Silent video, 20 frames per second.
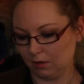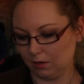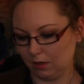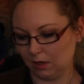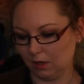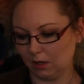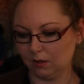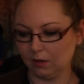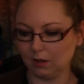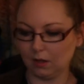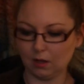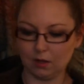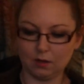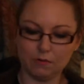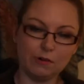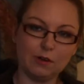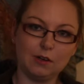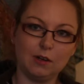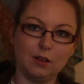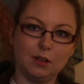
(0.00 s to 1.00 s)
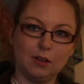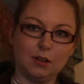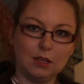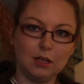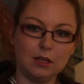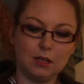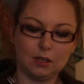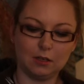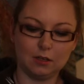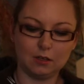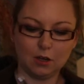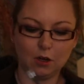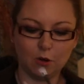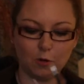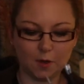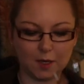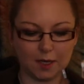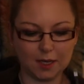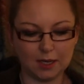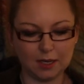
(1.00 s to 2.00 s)
And they are really thick and
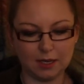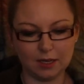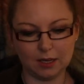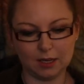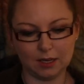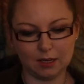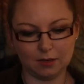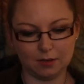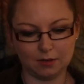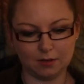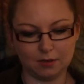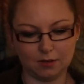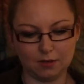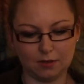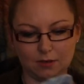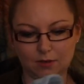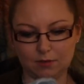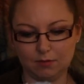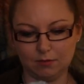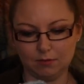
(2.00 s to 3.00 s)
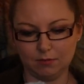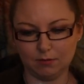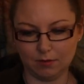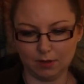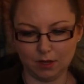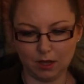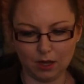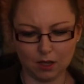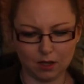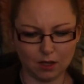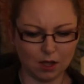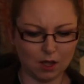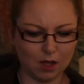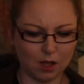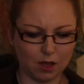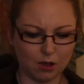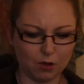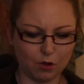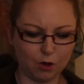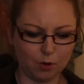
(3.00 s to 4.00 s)
cozy, and yeah,
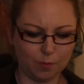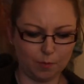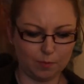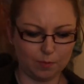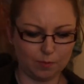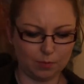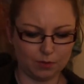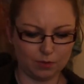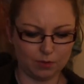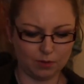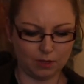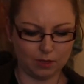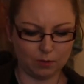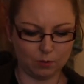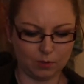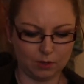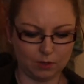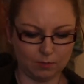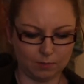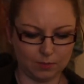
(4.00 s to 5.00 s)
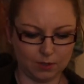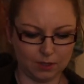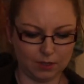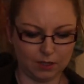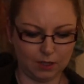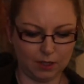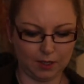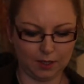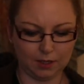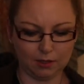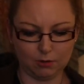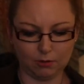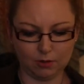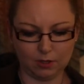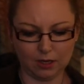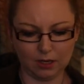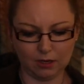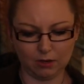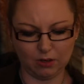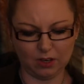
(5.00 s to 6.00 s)
I hope they will be easy to
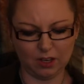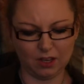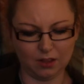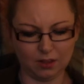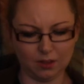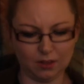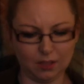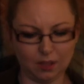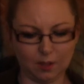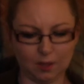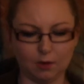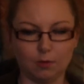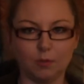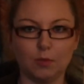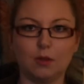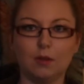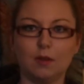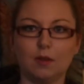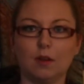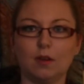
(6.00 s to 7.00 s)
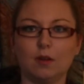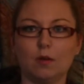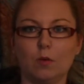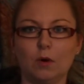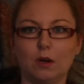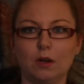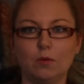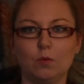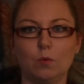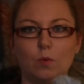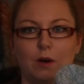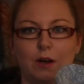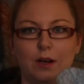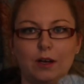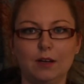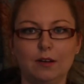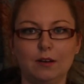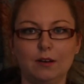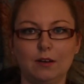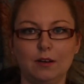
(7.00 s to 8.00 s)
get on. I think so, because it's quite
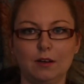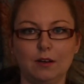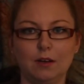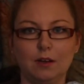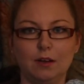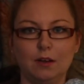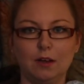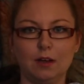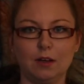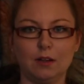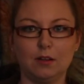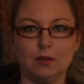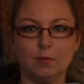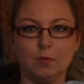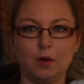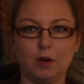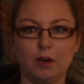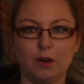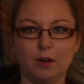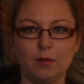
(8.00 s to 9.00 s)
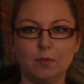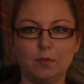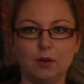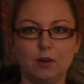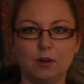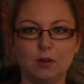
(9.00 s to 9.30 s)
wide at the bottom.